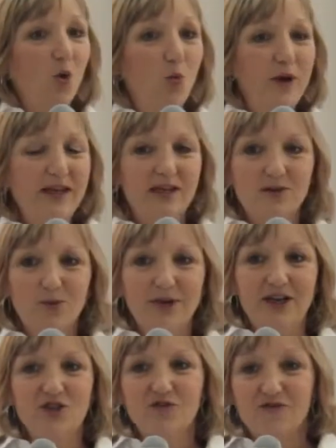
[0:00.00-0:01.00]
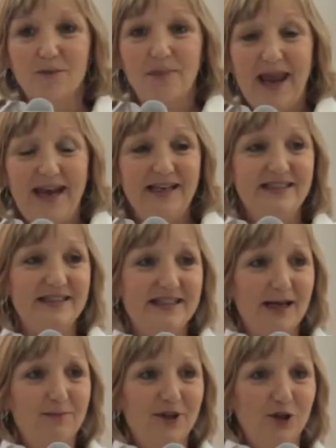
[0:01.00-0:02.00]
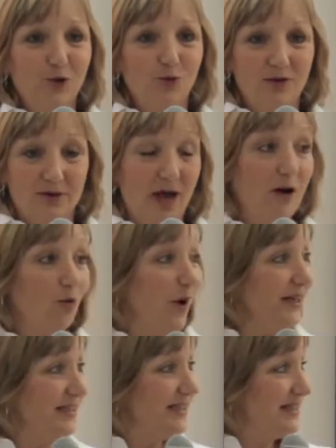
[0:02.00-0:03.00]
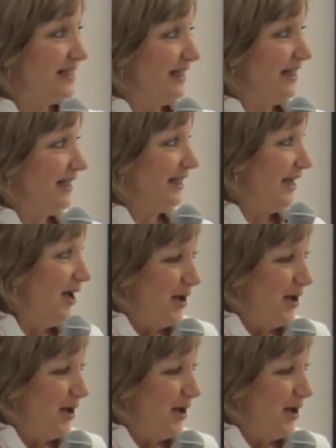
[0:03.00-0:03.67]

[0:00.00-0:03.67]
we can reach from A to W, not quite to Z,